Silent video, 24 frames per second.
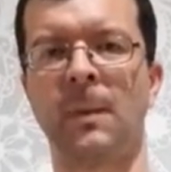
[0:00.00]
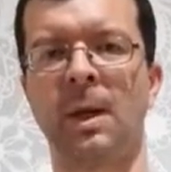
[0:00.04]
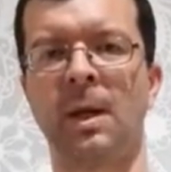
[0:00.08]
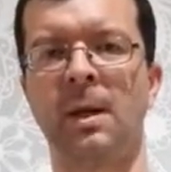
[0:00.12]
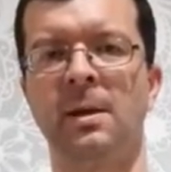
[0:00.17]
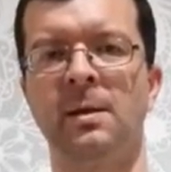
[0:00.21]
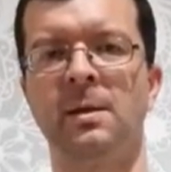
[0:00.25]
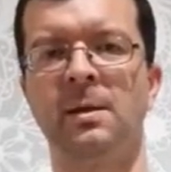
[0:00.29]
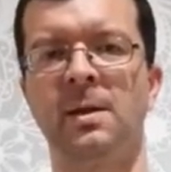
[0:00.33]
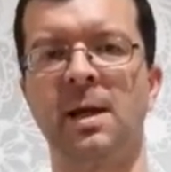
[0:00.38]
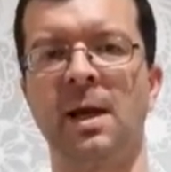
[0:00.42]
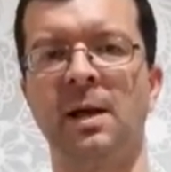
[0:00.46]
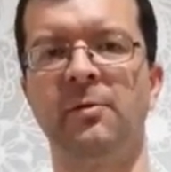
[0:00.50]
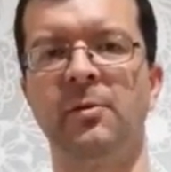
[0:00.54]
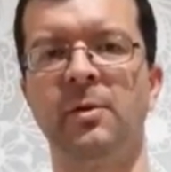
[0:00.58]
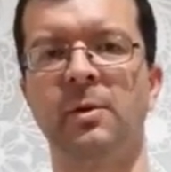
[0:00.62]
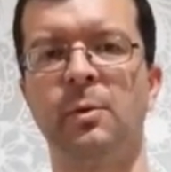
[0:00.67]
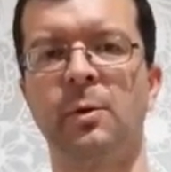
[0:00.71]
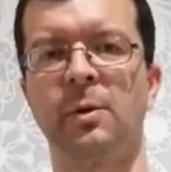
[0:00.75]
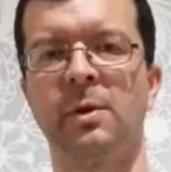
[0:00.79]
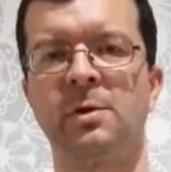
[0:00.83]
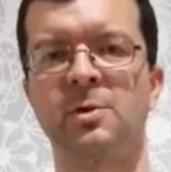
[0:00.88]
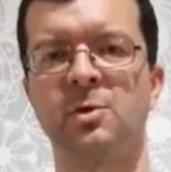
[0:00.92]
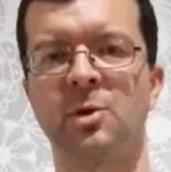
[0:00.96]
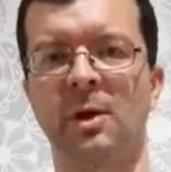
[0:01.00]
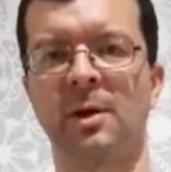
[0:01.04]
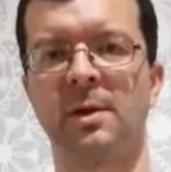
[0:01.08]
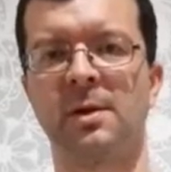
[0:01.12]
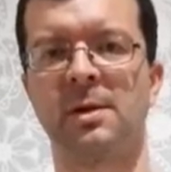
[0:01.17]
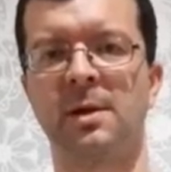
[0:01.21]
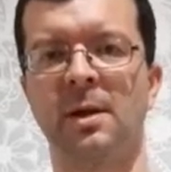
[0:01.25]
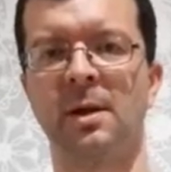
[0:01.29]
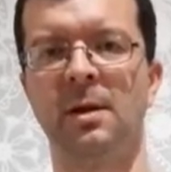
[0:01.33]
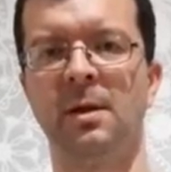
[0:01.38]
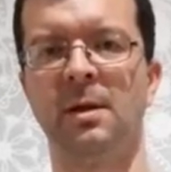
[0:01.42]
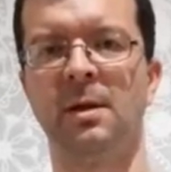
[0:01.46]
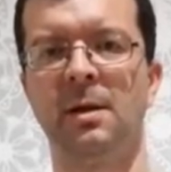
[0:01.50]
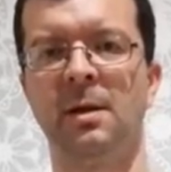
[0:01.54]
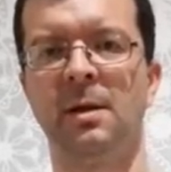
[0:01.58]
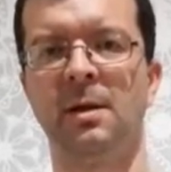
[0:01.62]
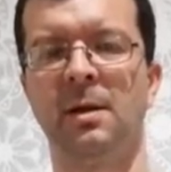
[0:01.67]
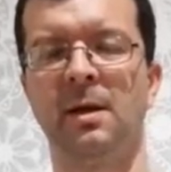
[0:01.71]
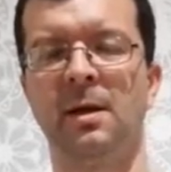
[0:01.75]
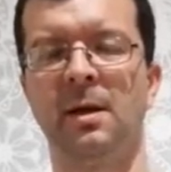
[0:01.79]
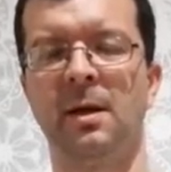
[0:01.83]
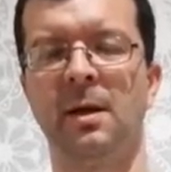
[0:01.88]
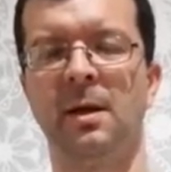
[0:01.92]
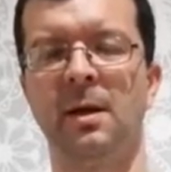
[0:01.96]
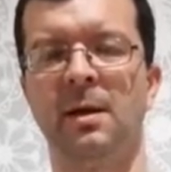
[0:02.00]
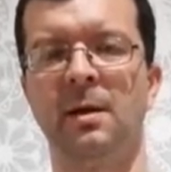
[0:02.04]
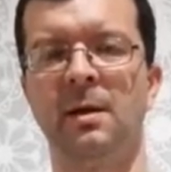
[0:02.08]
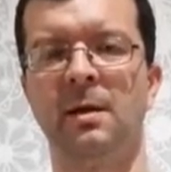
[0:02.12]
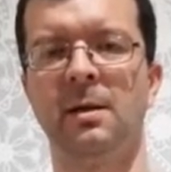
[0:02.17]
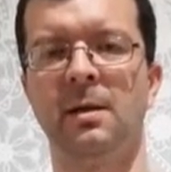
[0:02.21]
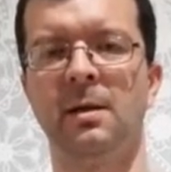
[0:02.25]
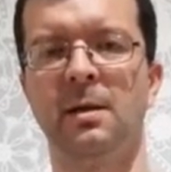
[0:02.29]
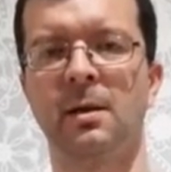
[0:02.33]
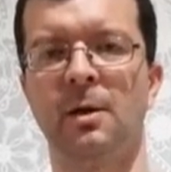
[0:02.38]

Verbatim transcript: And David was trusting in